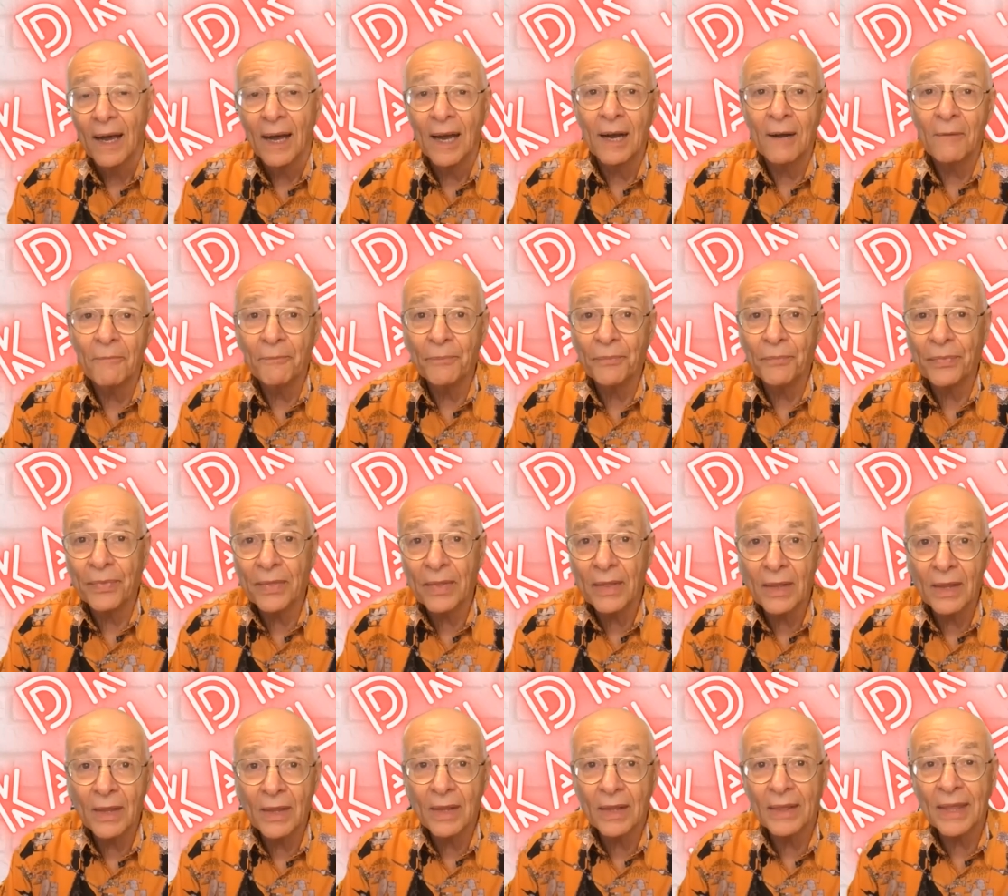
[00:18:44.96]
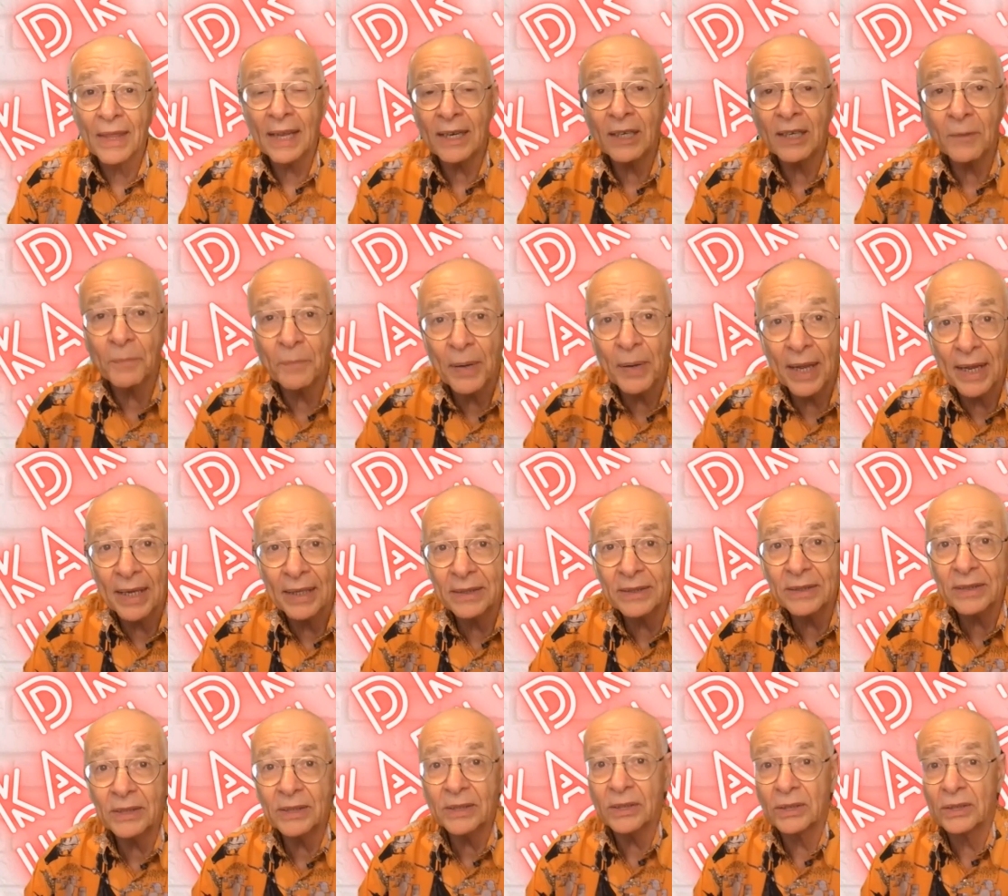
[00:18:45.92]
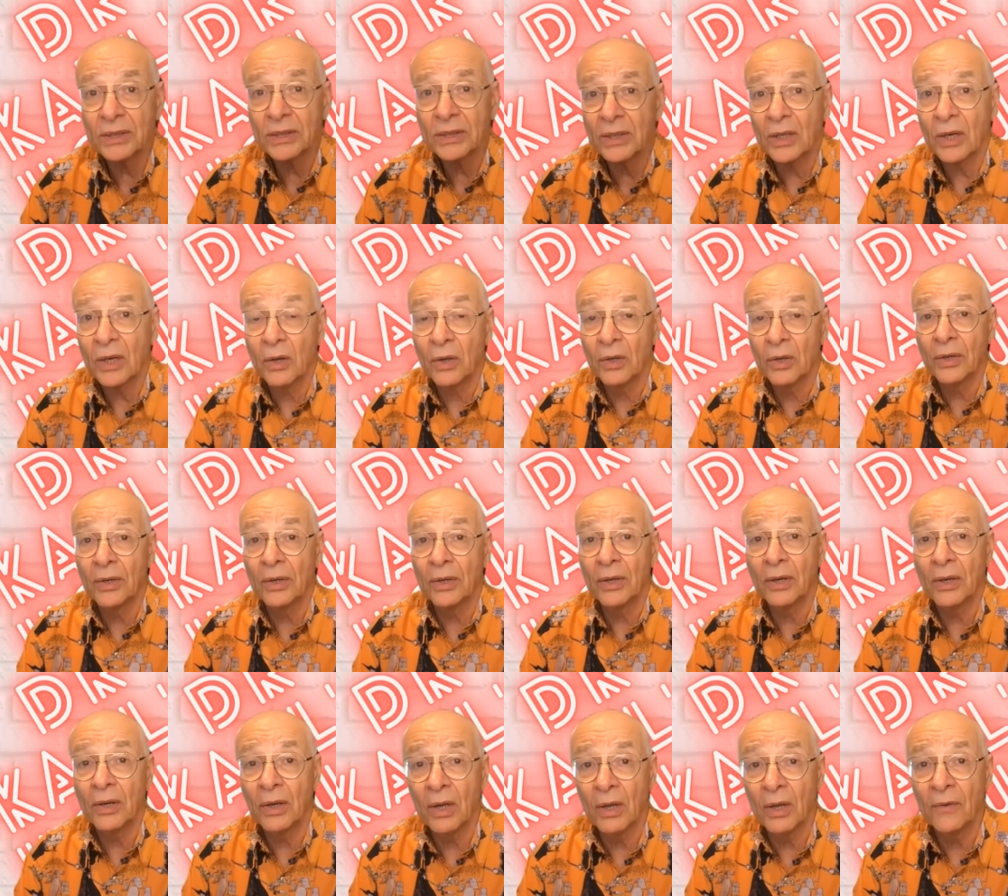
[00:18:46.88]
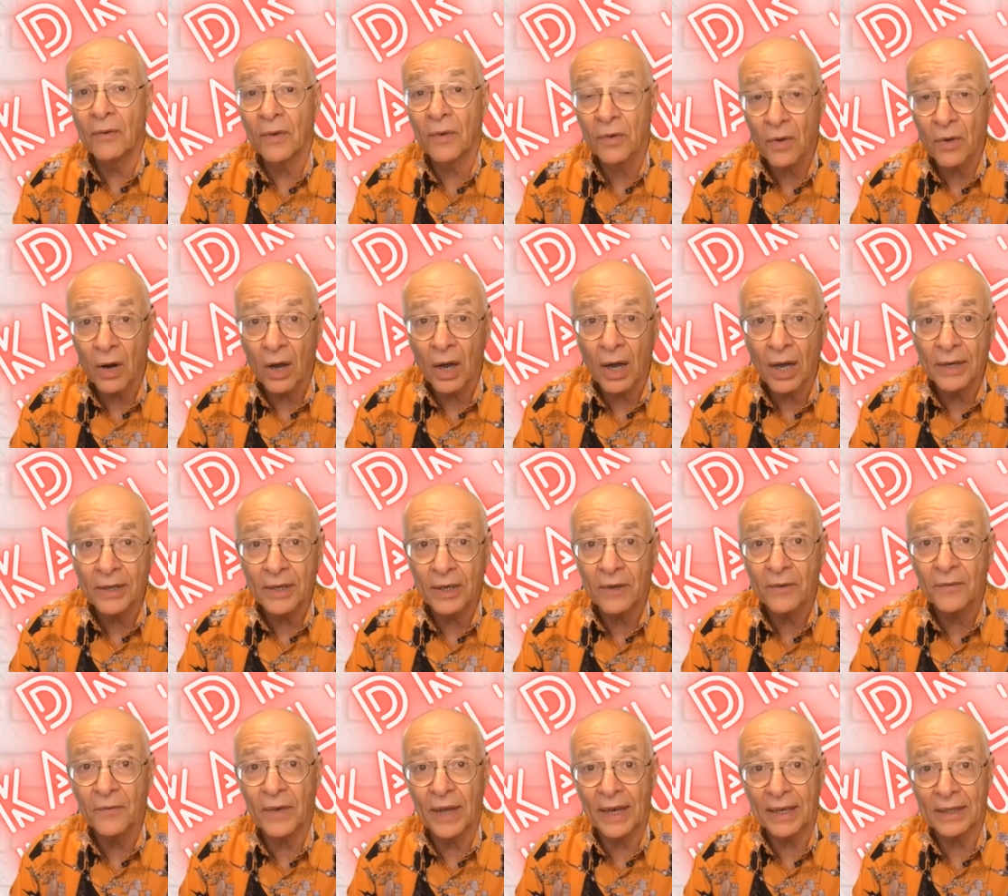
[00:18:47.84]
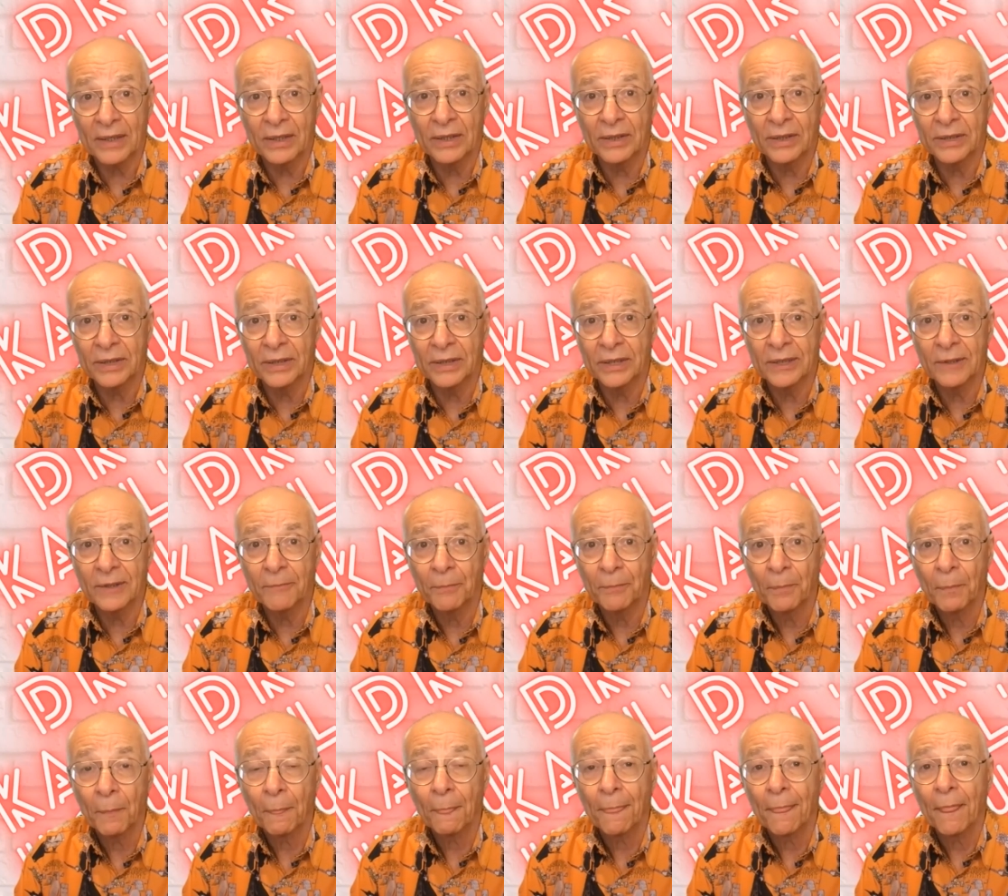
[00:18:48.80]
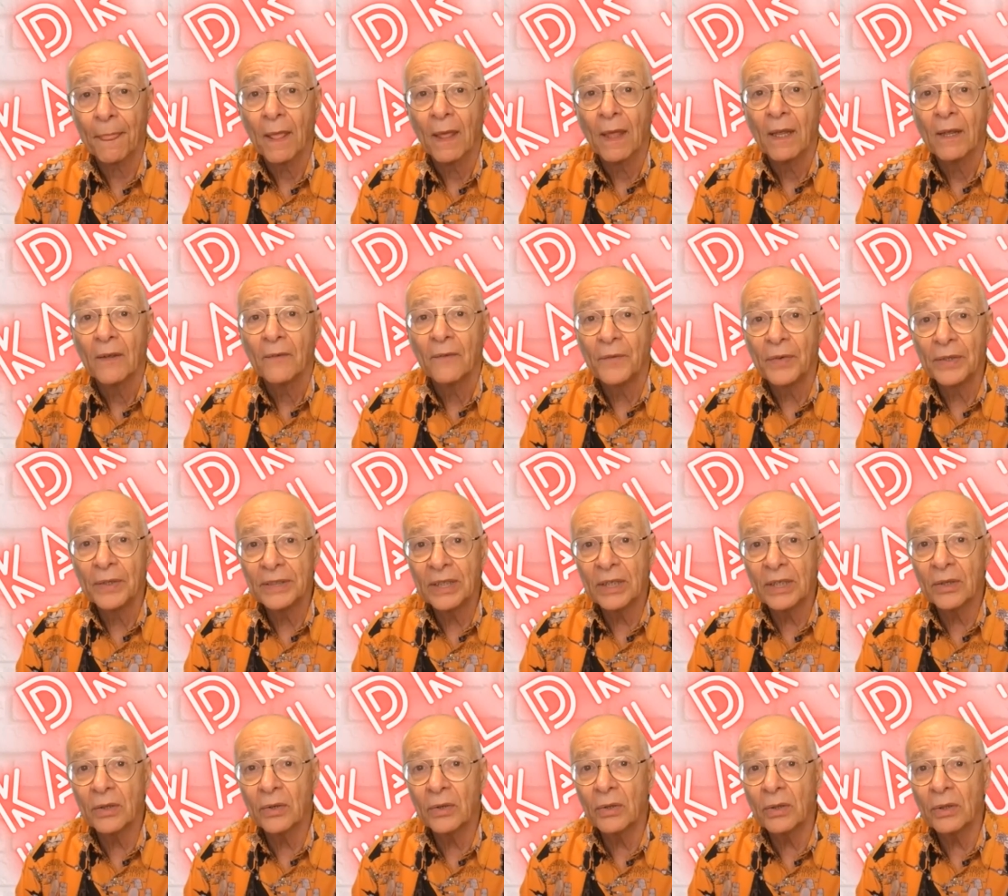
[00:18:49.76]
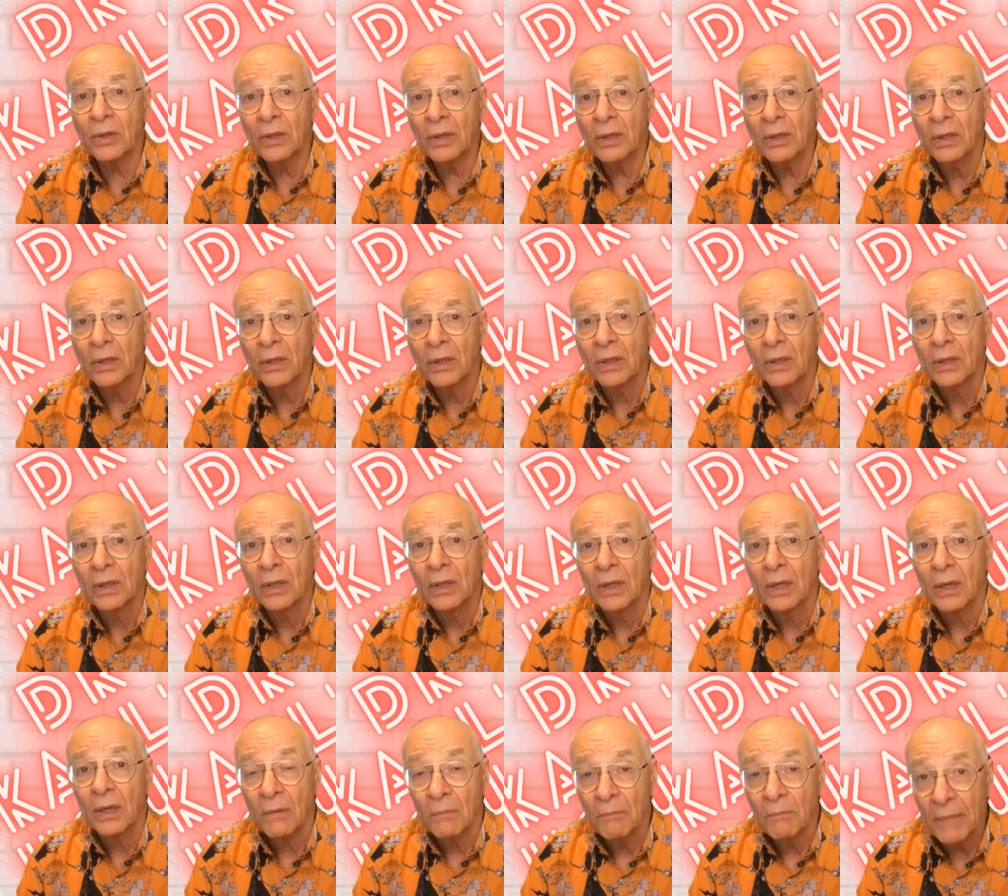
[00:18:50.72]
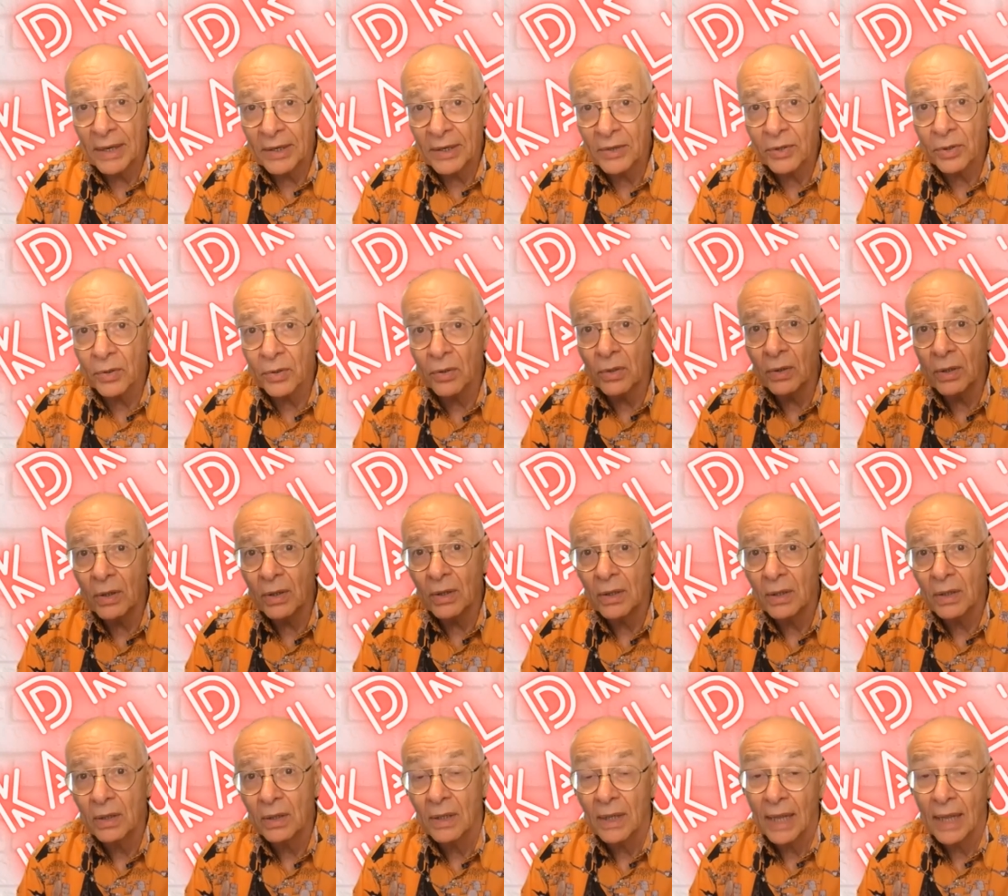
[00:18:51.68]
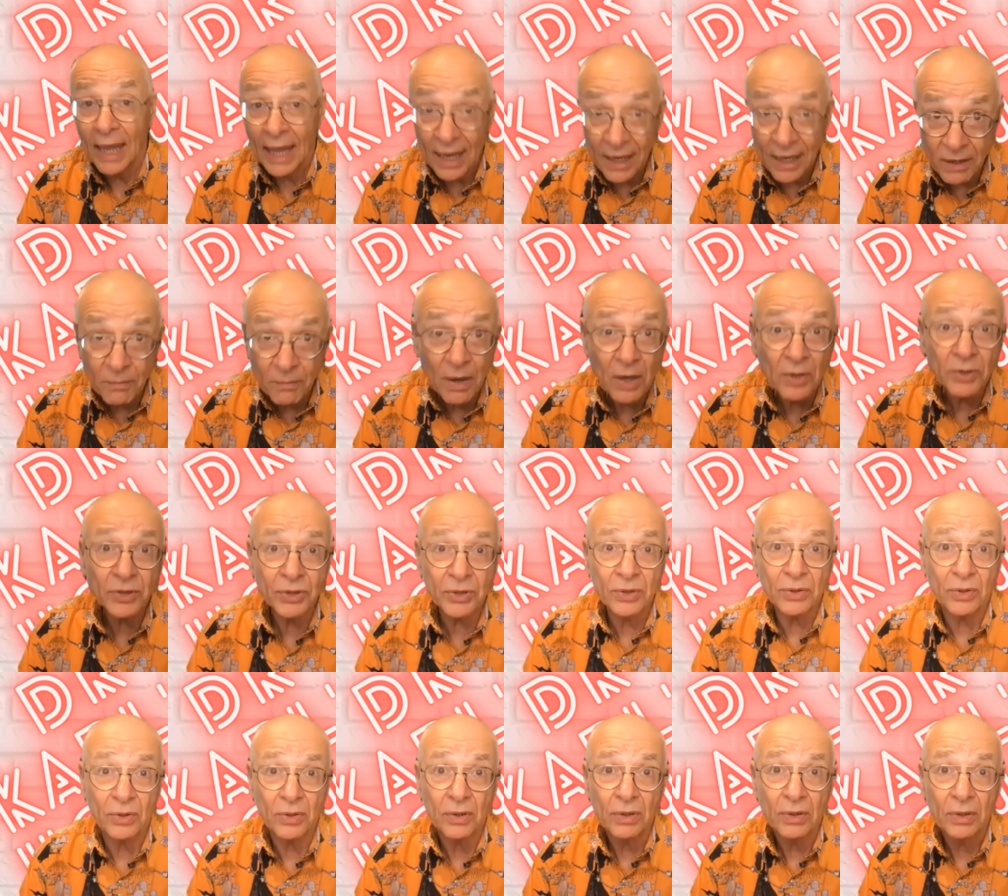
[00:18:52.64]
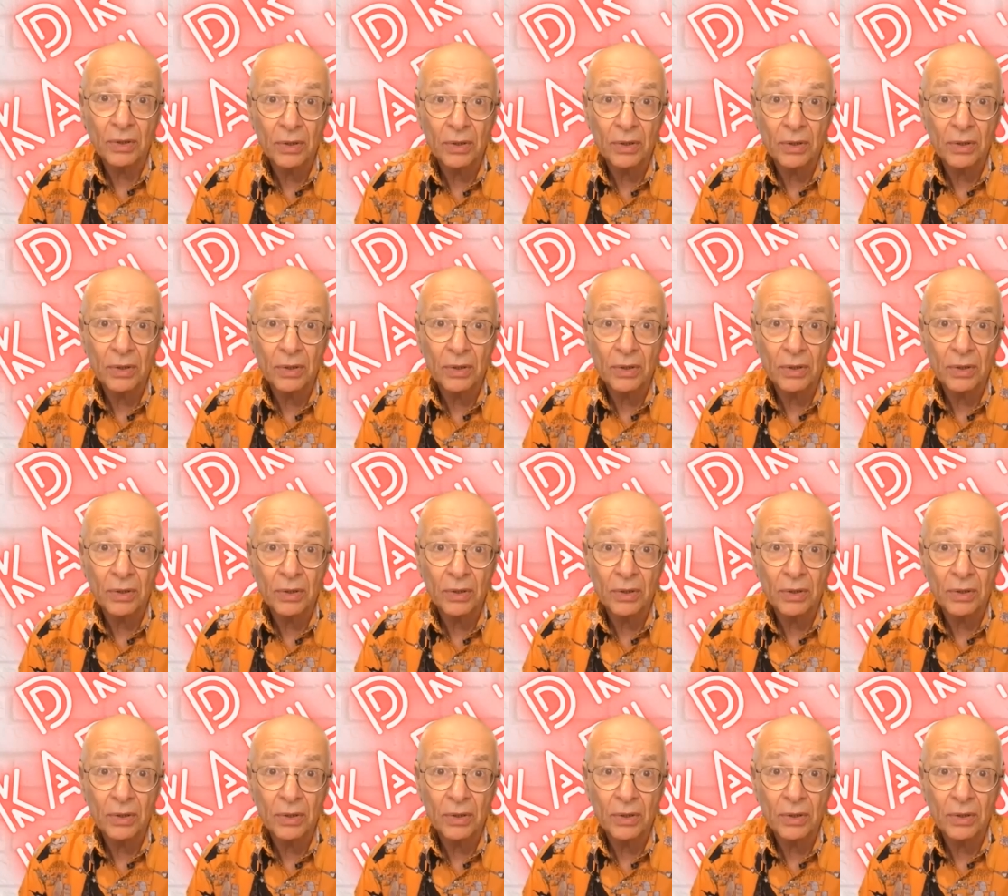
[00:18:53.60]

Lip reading: That depends on a variety of factors: physical, mental, and emotional.